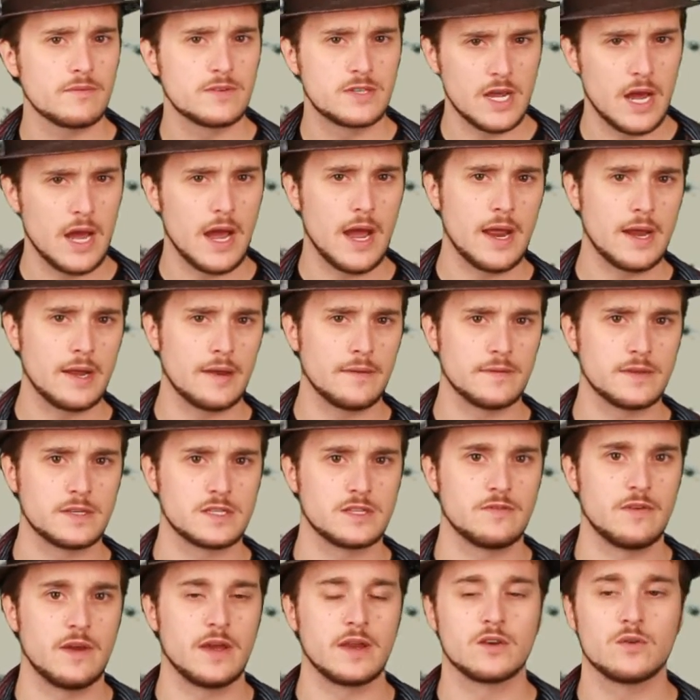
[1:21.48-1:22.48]
have died in
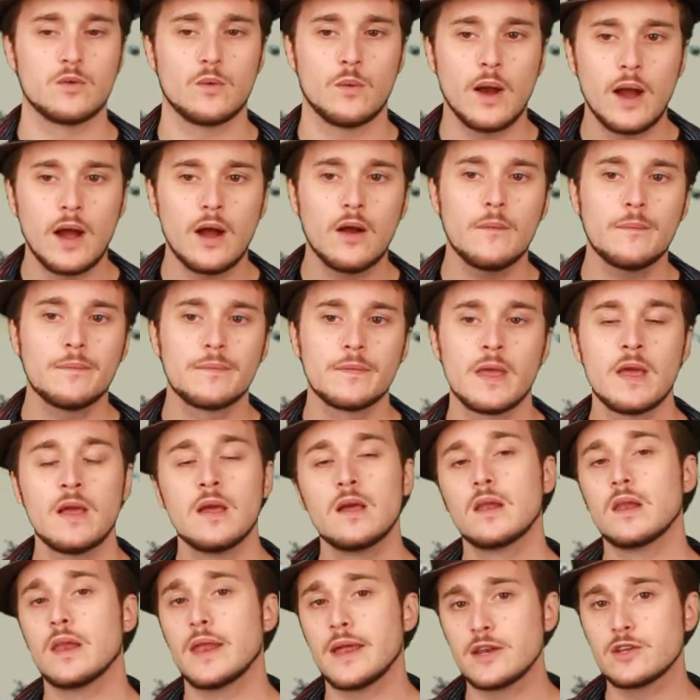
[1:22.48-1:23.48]
this event? Well,
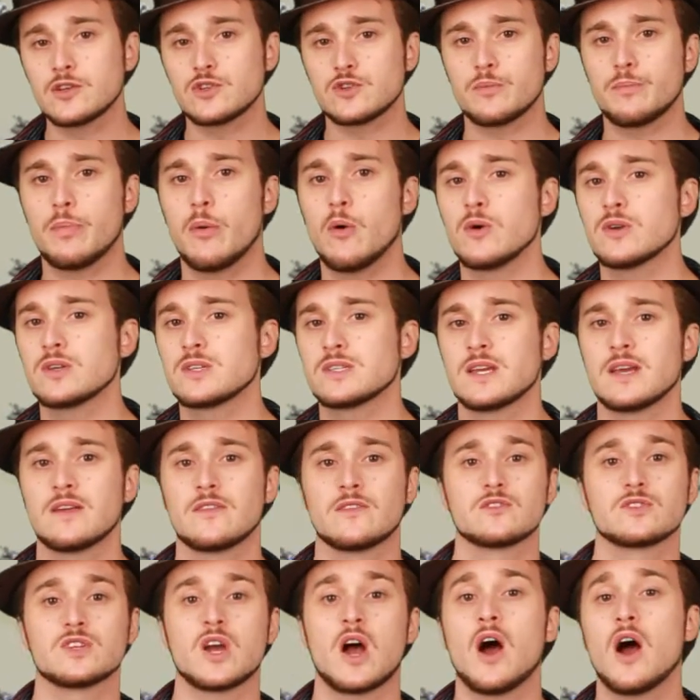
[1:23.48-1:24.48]
latest reports
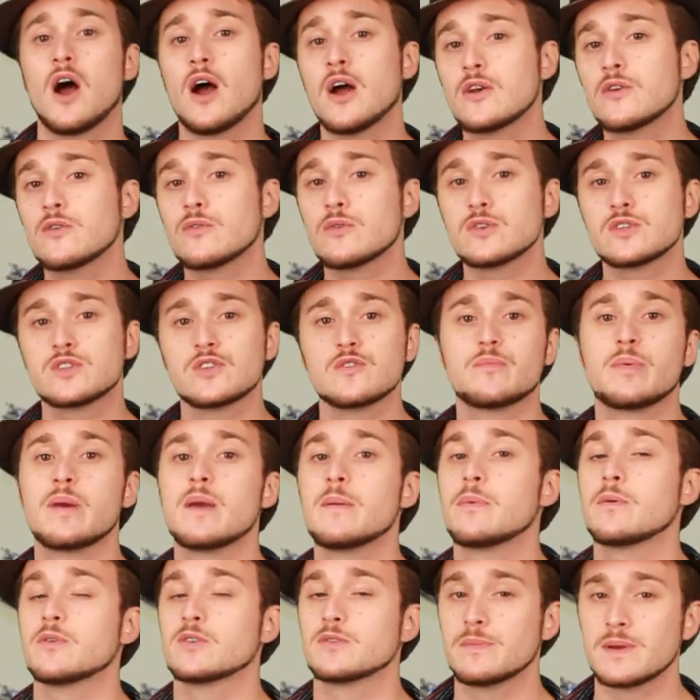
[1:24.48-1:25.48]
say there's hundreds of
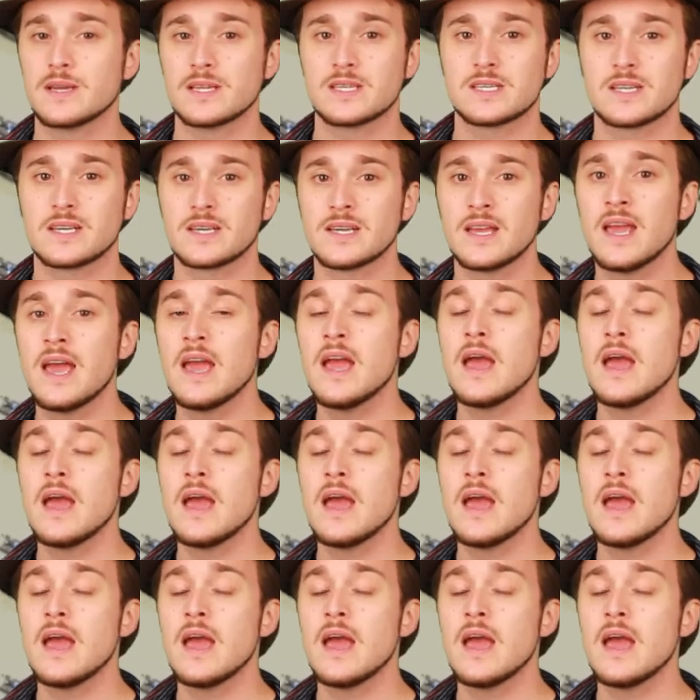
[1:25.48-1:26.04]
people missing,